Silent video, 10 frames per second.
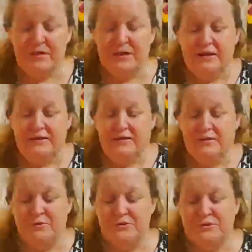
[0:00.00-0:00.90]
And so
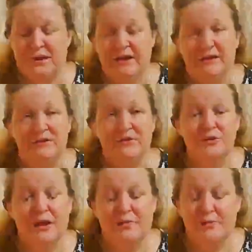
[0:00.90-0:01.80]
we'll take a look
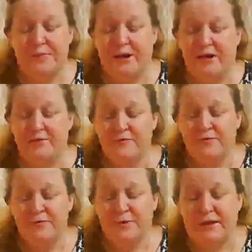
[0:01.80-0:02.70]
at the path for
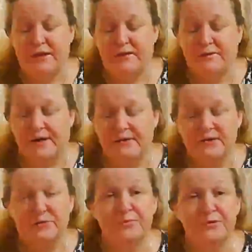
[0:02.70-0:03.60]
the week of
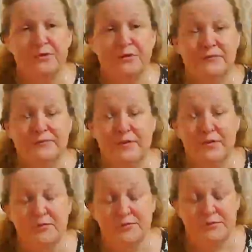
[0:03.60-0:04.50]
October
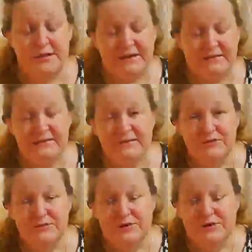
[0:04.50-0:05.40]
4th through 10th,
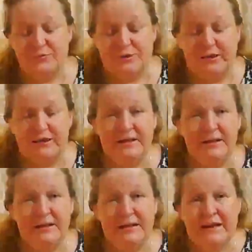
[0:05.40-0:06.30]
2020,
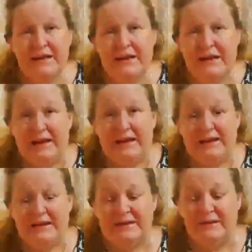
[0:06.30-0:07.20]

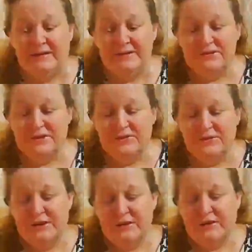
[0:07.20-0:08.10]
and also
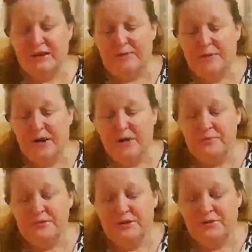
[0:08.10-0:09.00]
the
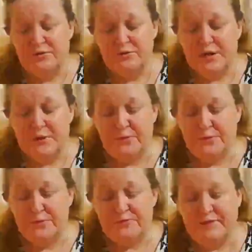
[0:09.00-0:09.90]
obstacle that we'll
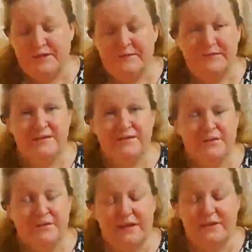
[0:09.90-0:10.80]
be facing
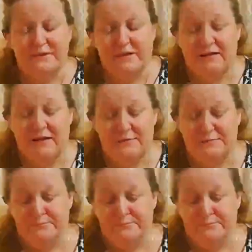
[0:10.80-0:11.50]
during that time.